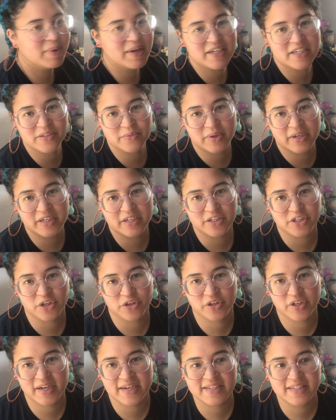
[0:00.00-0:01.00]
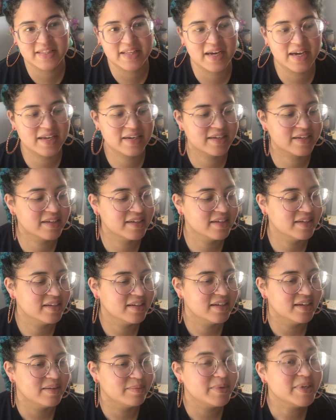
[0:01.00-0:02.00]
I just wanted to show you guys that
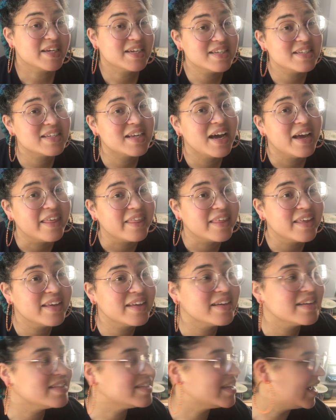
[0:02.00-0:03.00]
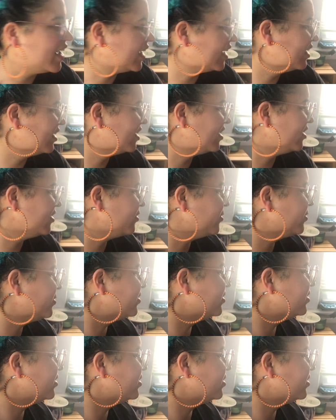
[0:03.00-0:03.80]
because I think it's heckin' cute.